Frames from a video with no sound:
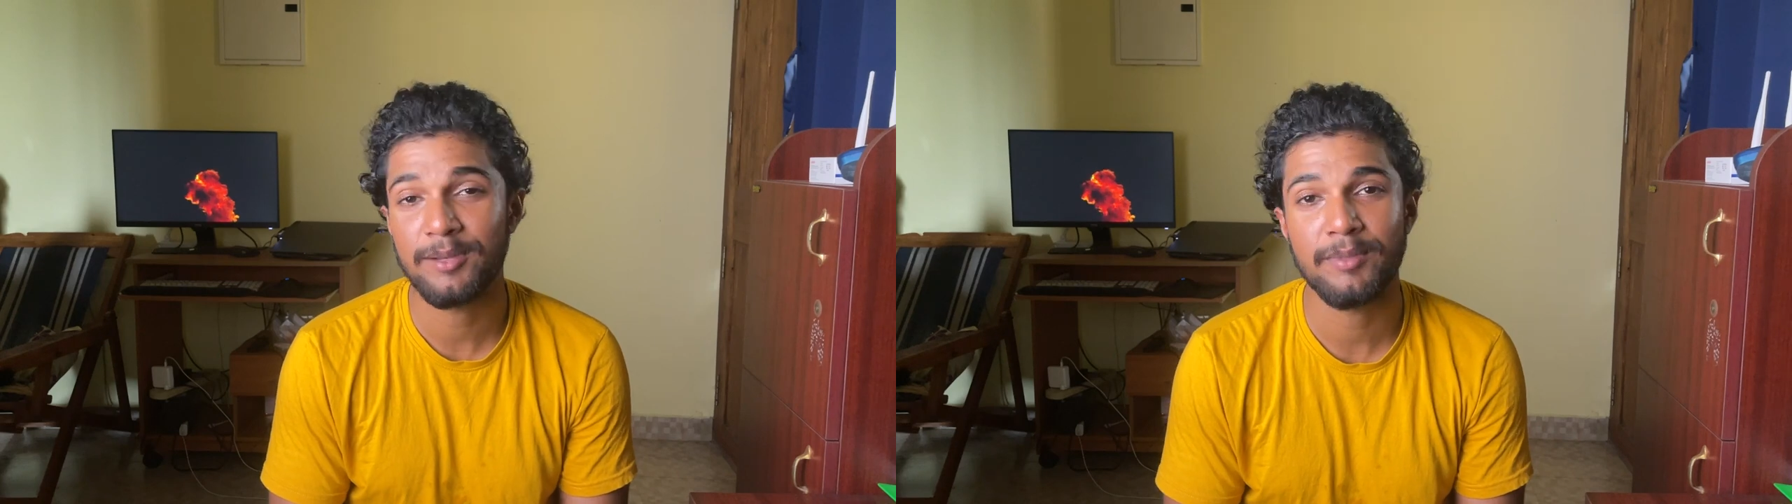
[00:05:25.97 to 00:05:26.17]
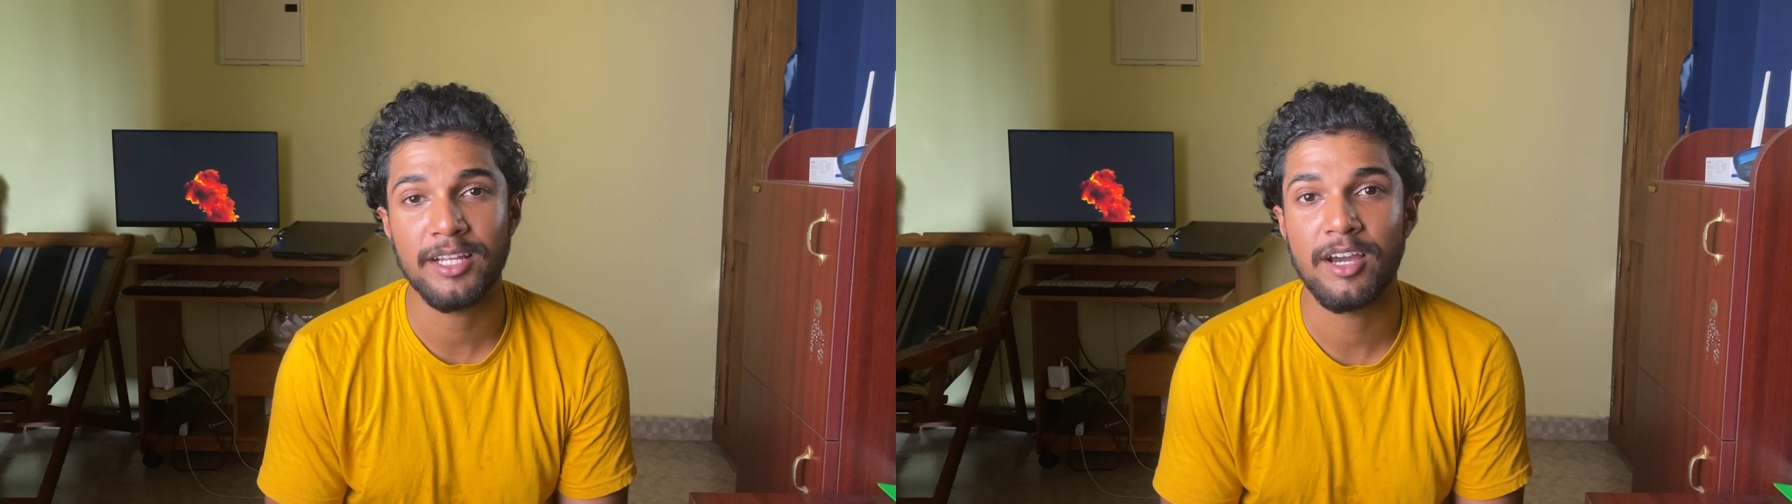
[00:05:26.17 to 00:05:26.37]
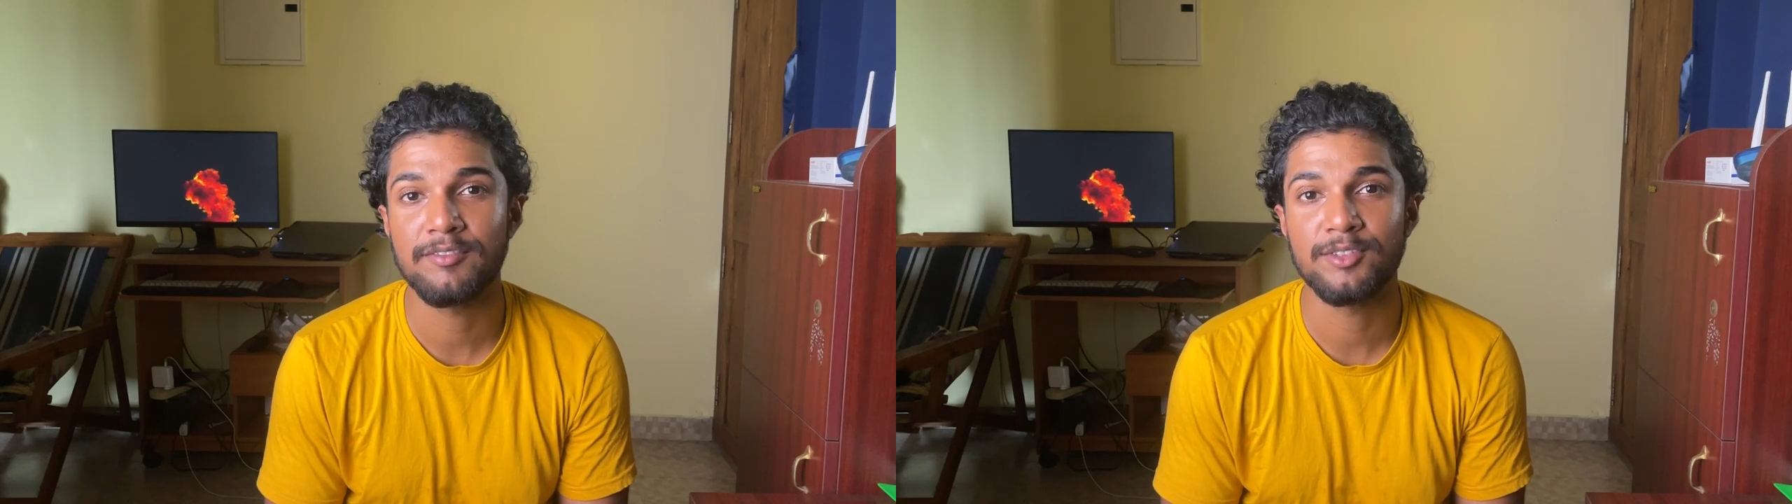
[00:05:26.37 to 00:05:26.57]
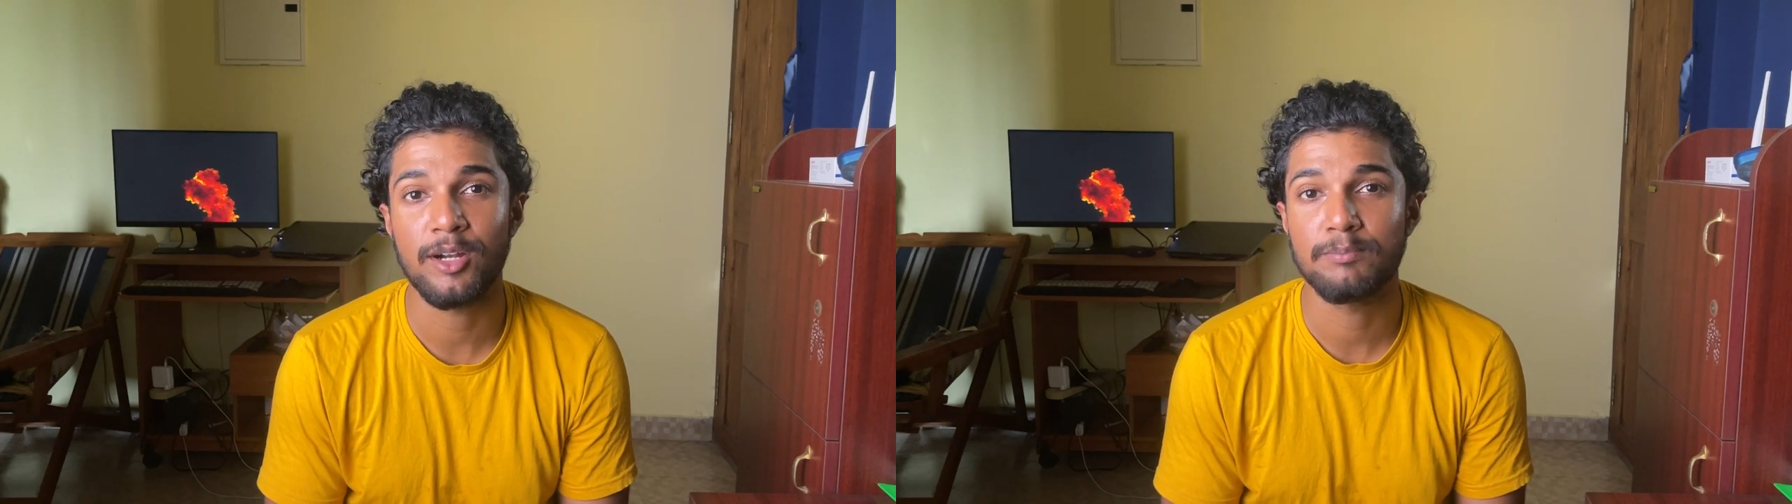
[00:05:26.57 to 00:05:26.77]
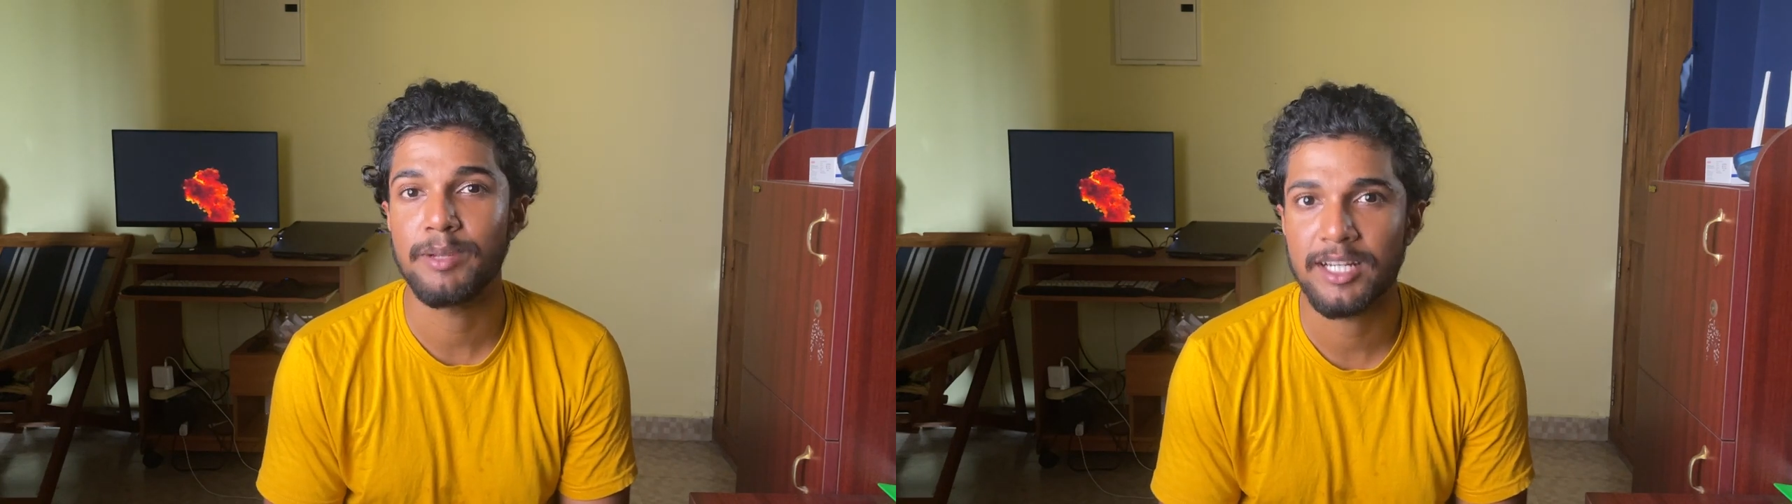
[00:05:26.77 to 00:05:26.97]
I might have
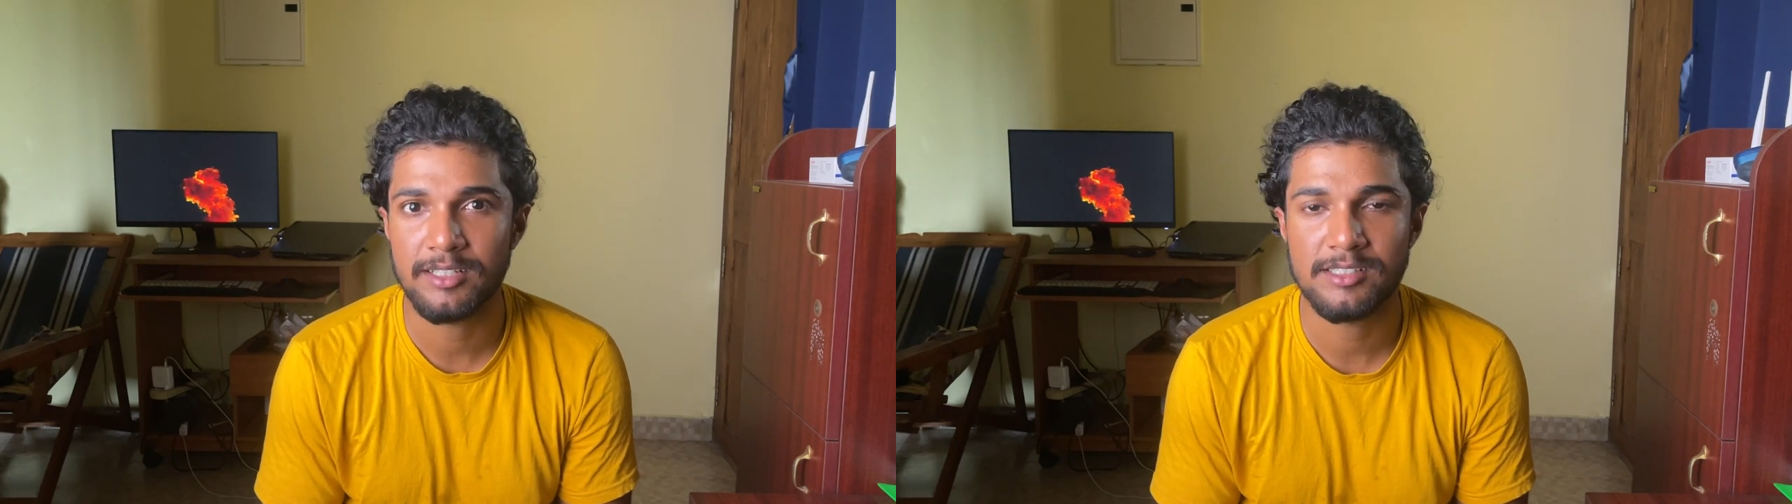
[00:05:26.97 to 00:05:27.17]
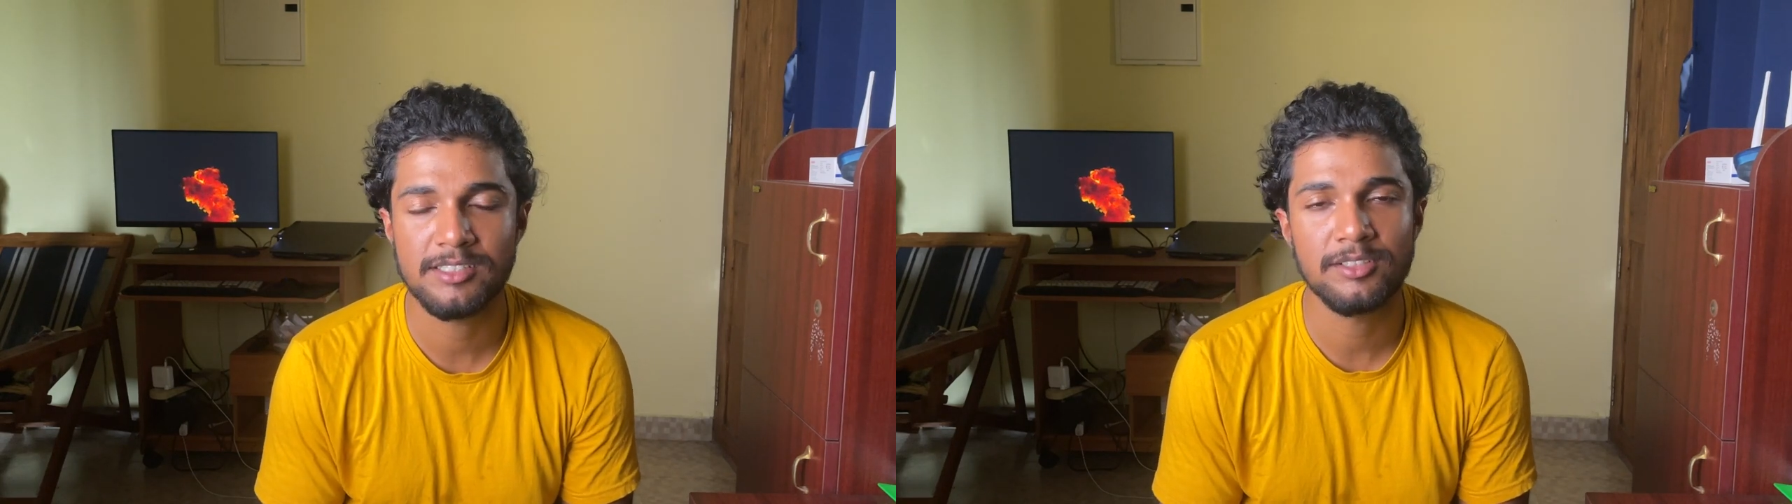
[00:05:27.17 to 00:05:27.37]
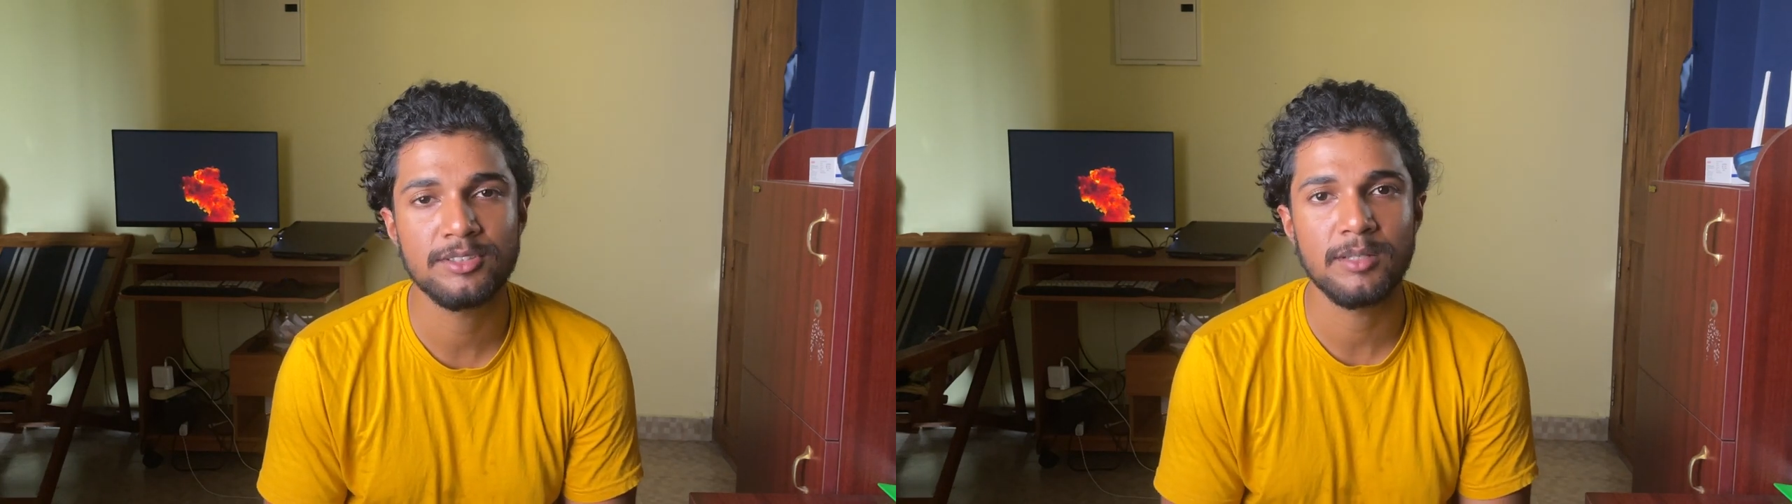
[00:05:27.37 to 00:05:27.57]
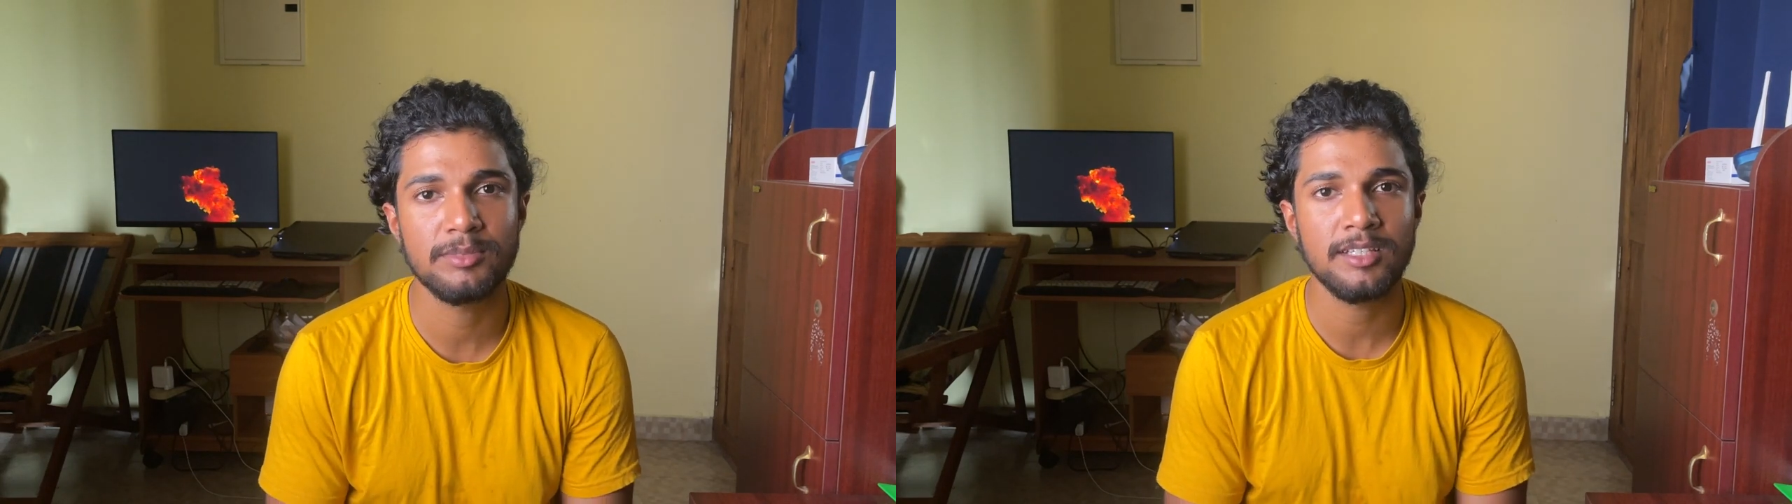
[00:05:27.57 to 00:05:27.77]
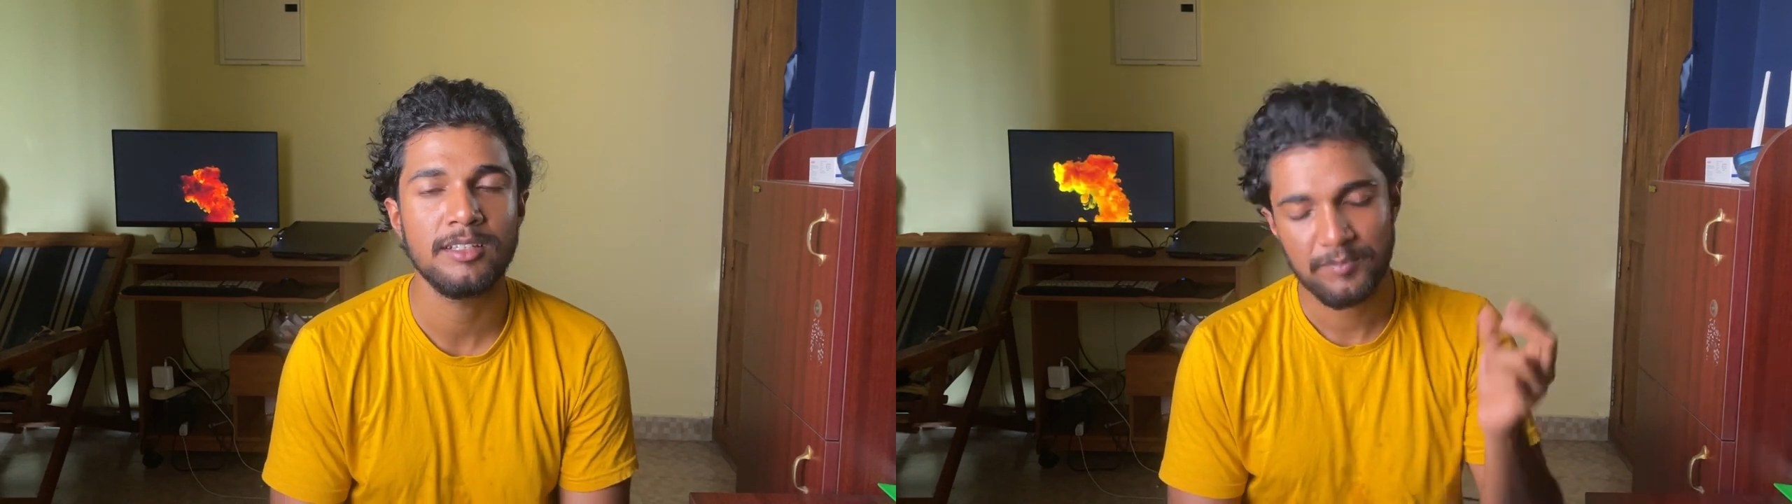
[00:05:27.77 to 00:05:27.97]
not paid attention to something